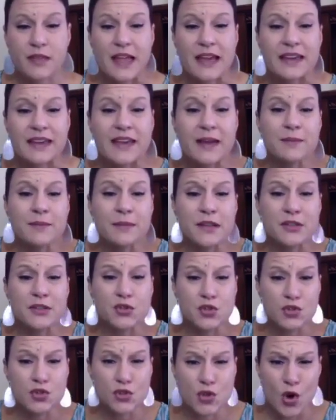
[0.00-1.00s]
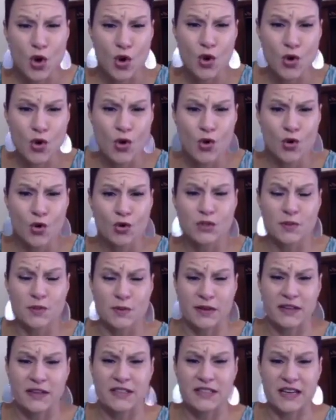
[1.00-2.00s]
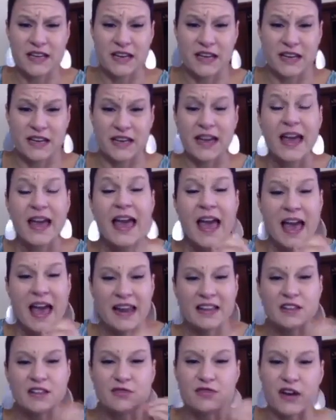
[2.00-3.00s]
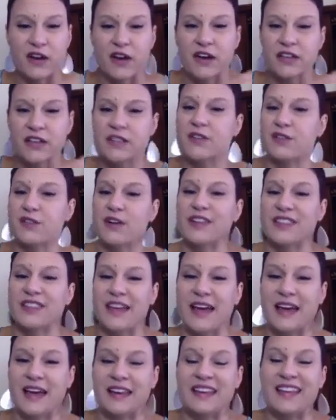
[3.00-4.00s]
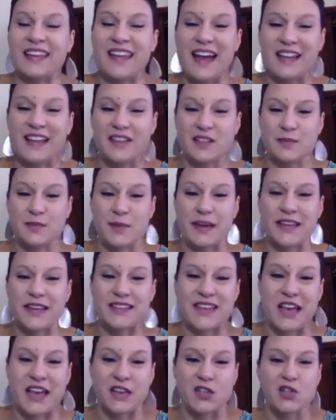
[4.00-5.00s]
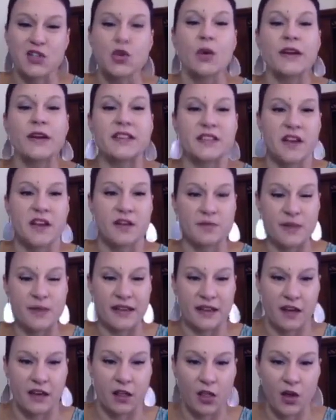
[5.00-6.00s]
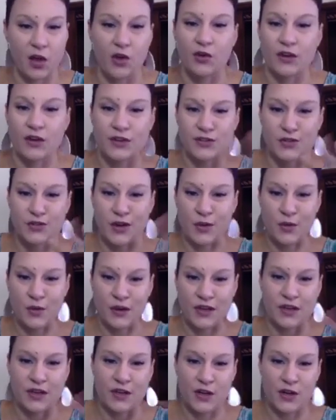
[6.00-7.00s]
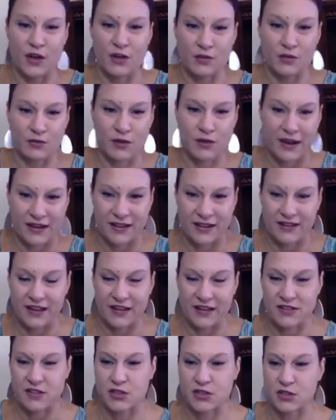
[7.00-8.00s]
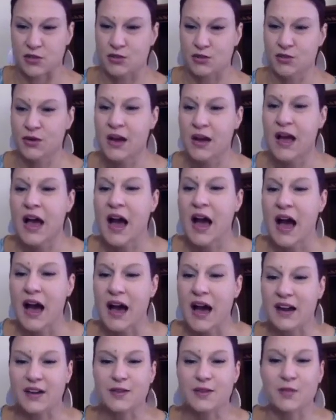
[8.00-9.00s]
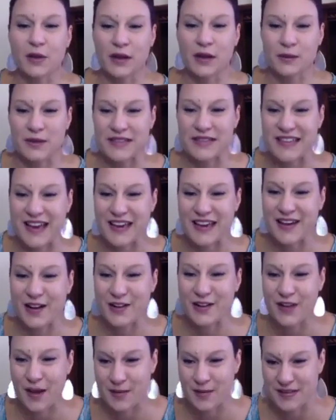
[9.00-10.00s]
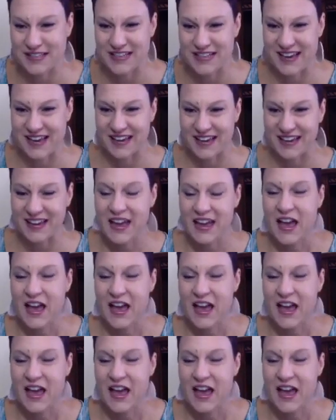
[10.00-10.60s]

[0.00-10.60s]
can be so debilitating, and it's very different than that space and choice of being alone. And so I want you to recognize the two. Good morning, Mateo. Namaste.